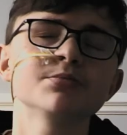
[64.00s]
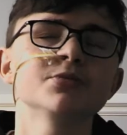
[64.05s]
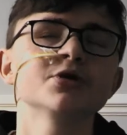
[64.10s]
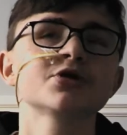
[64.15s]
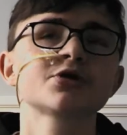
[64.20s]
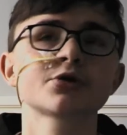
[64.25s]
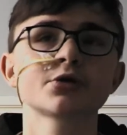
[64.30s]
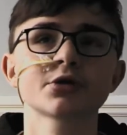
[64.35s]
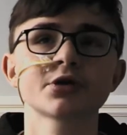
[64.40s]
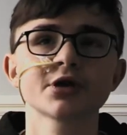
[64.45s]

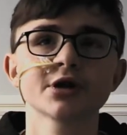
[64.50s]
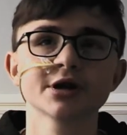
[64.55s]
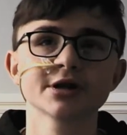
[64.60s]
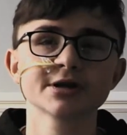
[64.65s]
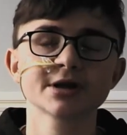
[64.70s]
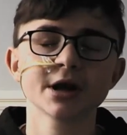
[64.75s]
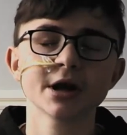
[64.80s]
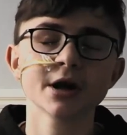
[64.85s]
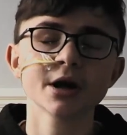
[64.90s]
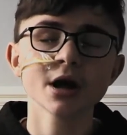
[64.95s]
musical
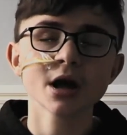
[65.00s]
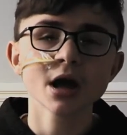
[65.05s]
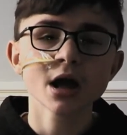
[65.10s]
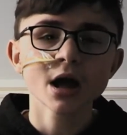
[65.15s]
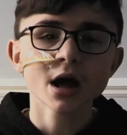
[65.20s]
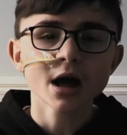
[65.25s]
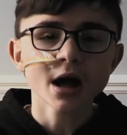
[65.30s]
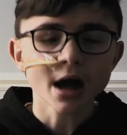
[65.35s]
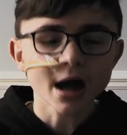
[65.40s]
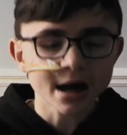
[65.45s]
theatre
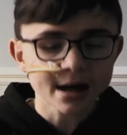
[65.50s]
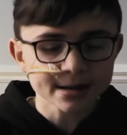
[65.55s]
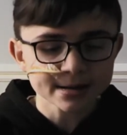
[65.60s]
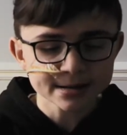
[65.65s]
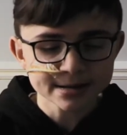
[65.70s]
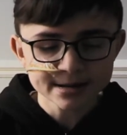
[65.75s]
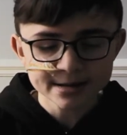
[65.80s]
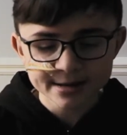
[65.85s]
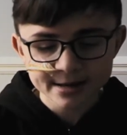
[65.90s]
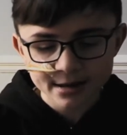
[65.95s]

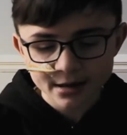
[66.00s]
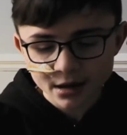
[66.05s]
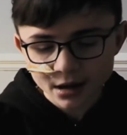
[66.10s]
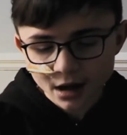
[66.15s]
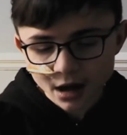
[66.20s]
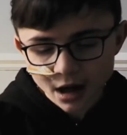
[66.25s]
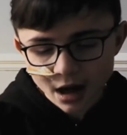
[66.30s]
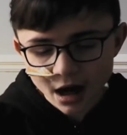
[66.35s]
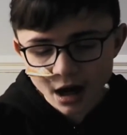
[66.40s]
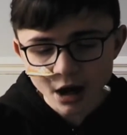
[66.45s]
and
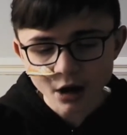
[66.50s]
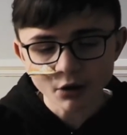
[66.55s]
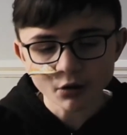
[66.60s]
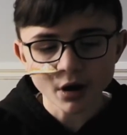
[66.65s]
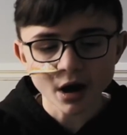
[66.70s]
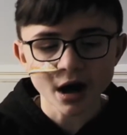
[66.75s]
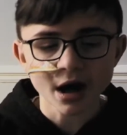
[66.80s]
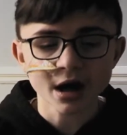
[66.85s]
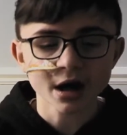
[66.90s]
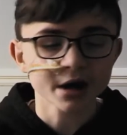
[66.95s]
how
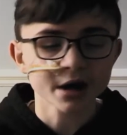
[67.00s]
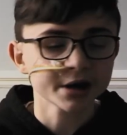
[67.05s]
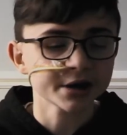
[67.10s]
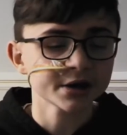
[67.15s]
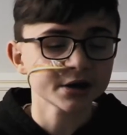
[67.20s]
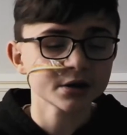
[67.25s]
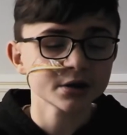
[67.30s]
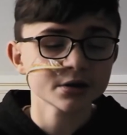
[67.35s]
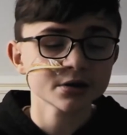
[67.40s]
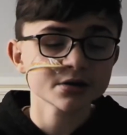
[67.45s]

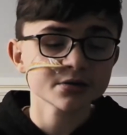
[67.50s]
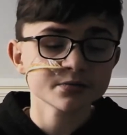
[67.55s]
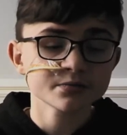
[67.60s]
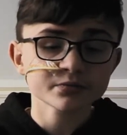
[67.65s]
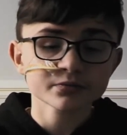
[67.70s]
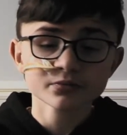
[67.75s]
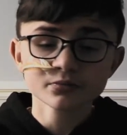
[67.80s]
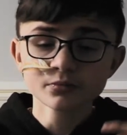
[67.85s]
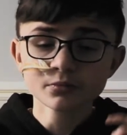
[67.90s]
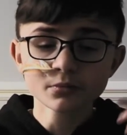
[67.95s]
I
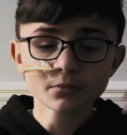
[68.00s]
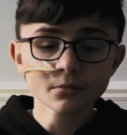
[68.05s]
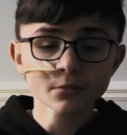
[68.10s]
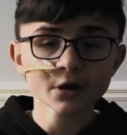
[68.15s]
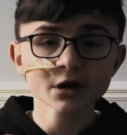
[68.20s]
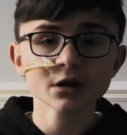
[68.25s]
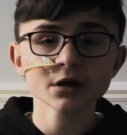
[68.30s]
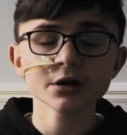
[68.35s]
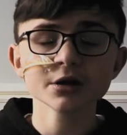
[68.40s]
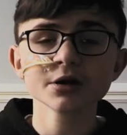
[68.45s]

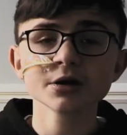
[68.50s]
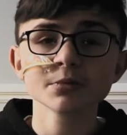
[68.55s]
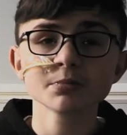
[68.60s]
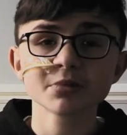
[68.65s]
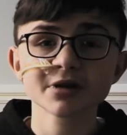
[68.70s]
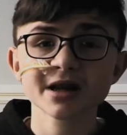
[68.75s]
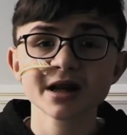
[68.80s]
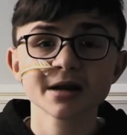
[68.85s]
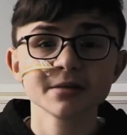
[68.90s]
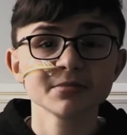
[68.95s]

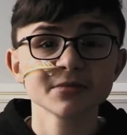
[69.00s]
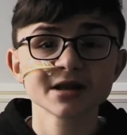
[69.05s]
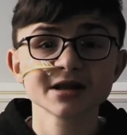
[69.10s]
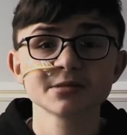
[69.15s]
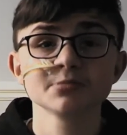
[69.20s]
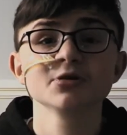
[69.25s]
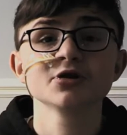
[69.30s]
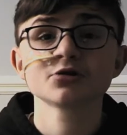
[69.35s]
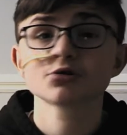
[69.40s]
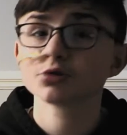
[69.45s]
became this
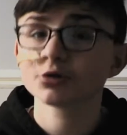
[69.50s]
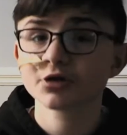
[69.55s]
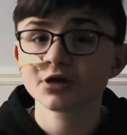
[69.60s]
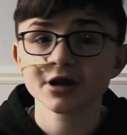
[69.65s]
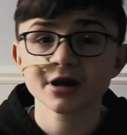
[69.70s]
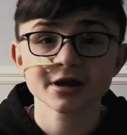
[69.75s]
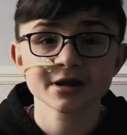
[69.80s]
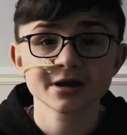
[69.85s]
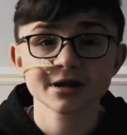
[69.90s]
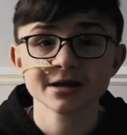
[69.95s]
musical
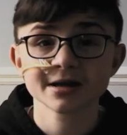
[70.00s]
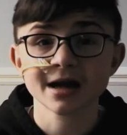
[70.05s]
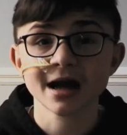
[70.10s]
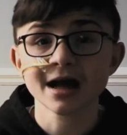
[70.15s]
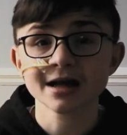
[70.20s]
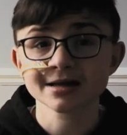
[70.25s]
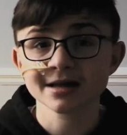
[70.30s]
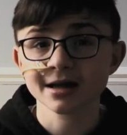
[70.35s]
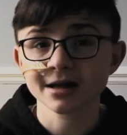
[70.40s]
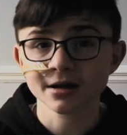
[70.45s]
theatre geek
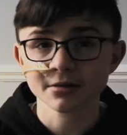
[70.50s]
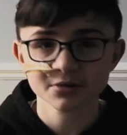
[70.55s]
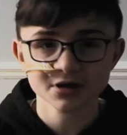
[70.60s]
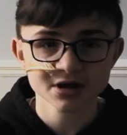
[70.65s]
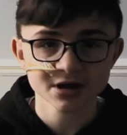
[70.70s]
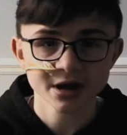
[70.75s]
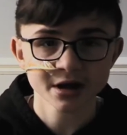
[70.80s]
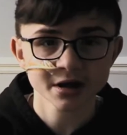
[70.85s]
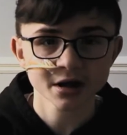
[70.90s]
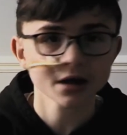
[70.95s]
as I am
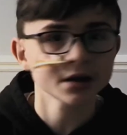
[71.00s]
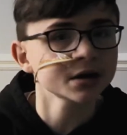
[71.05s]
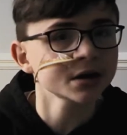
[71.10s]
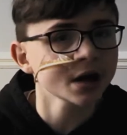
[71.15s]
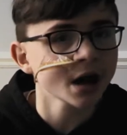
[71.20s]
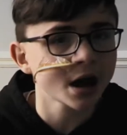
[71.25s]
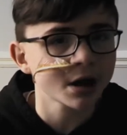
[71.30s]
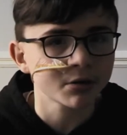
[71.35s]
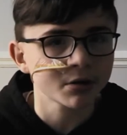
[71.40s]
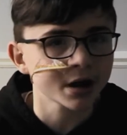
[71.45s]
today, and
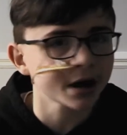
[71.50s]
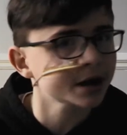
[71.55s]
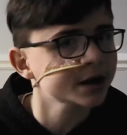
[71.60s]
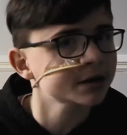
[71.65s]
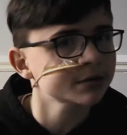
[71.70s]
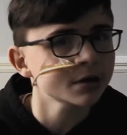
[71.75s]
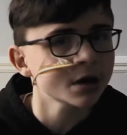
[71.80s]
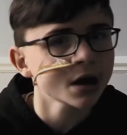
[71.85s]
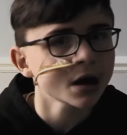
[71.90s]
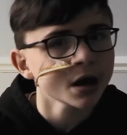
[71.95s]
how
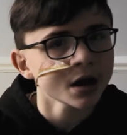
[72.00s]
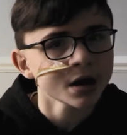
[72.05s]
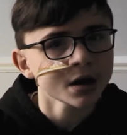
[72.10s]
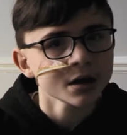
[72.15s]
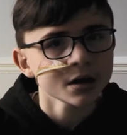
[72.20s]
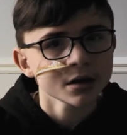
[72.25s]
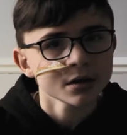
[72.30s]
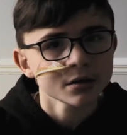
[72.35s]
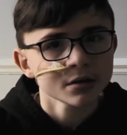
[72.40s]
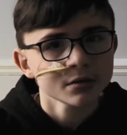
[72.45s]
I
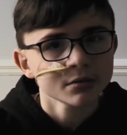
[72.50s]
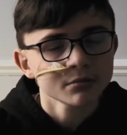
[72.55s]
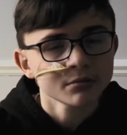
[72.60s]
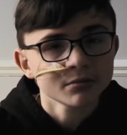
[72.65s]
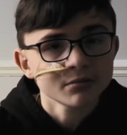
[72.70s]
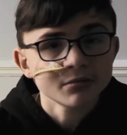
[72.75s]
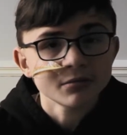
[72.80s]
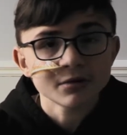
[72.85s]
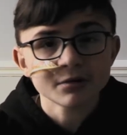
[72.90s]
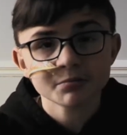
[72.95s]

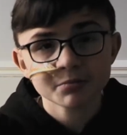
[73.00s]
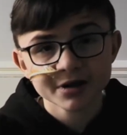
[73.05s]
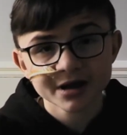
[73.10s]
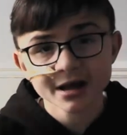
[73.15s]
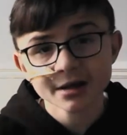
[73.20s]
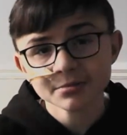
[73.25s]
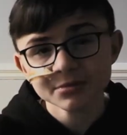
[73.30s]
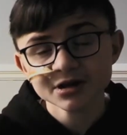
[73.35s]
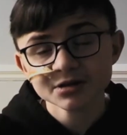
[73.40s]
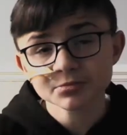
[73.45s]

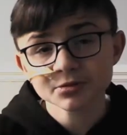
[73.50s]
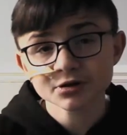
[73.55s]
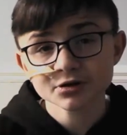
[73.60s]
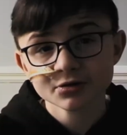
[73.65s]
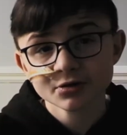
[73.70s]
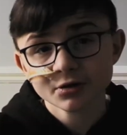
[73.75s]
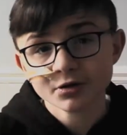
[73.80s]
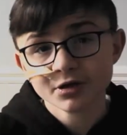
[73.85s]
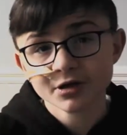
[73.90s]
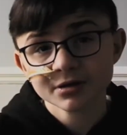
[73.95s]
became this
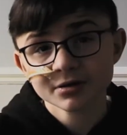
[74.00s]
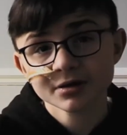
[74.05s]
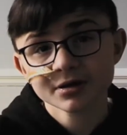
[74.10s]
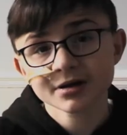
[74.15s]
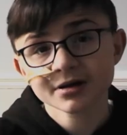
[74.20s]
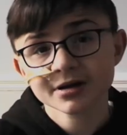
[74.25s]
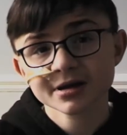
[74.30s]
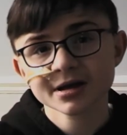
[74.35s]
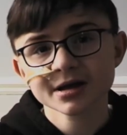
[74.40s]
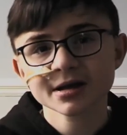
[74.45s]
musical
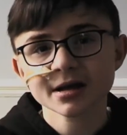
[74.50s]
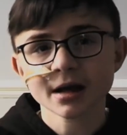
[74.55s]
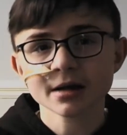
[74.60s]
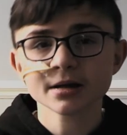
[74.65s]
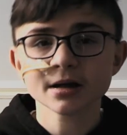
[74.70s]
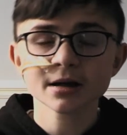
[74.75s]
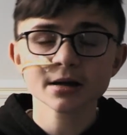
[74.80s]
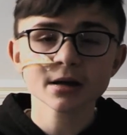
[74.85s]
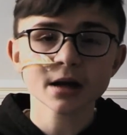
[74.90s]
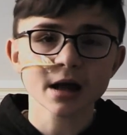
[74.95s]
theatre geek and
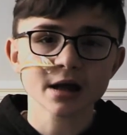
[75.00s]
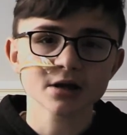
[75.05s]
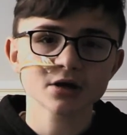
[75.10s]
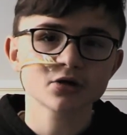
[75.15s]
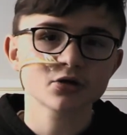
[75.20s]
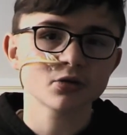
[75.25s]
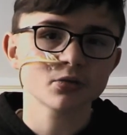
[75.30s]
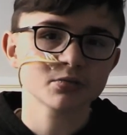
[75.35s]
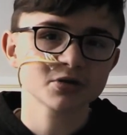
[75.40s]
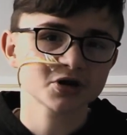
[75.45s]
then ended
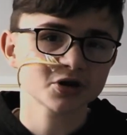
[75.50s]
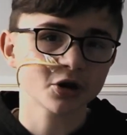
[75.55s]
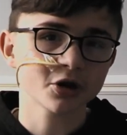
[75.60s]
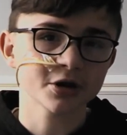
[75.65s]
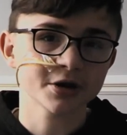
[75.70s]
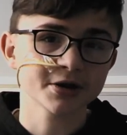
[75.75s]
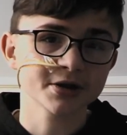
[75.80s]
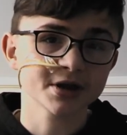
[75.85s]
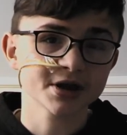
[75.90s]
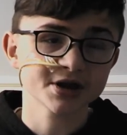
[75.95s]
up
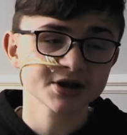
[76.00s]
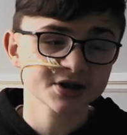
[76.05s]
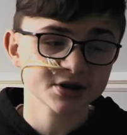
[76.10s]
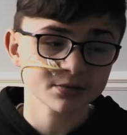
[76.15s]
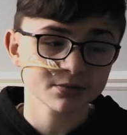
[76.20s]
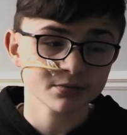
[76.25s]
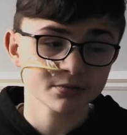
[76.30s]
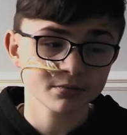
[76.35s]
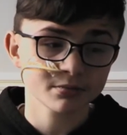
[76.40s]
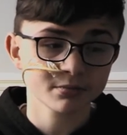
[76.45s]
starting this
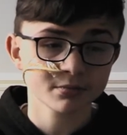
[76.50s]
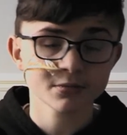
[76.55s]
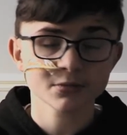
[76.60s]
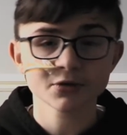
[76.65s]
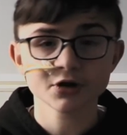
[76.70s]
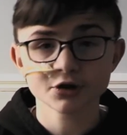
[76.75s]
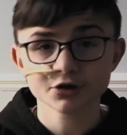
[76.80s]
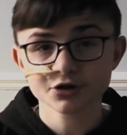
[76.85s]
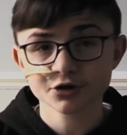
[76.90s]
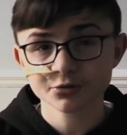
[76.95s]

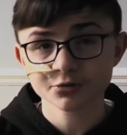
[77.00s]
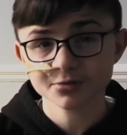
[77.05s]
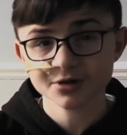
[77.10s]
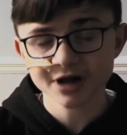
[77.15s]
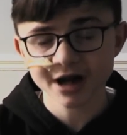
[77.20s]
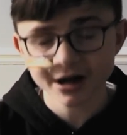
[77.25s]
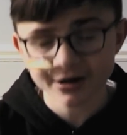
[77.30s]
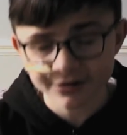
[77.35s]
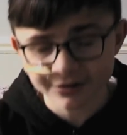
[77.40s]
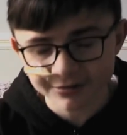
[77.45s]
YouTube
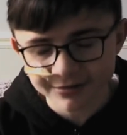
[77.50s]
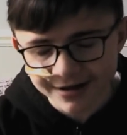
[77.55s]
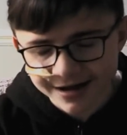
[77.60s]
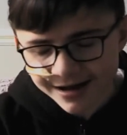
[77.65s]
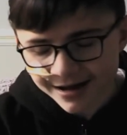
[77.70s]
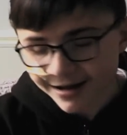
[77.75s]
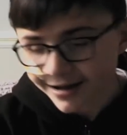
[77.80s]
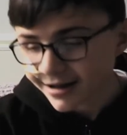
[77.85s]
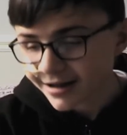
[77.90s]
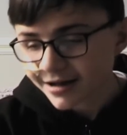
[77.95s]
channel.
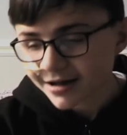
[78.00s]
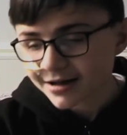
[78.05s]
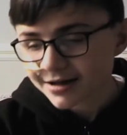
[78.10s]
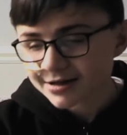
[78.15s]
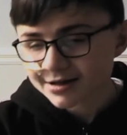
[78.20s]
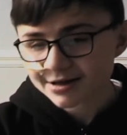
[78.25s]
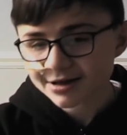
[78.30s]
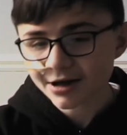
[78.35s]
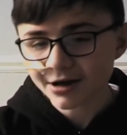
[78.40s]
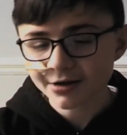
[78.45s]

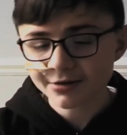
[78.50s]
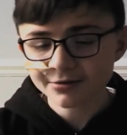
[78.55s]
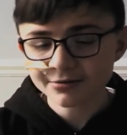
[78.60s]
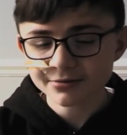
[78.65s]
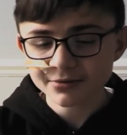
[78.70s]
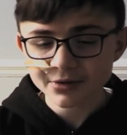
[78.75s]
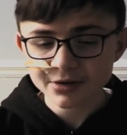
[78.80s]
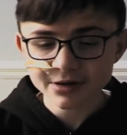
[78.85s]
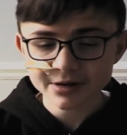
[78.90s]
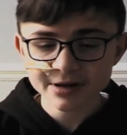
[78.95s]
So
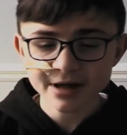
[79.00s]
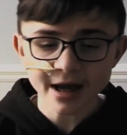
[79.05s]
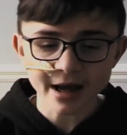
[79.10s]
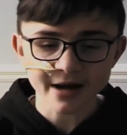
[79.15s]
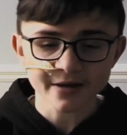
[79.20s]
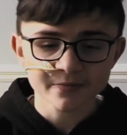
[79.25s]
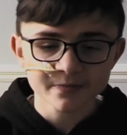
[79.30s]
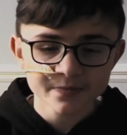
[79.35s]
yeah.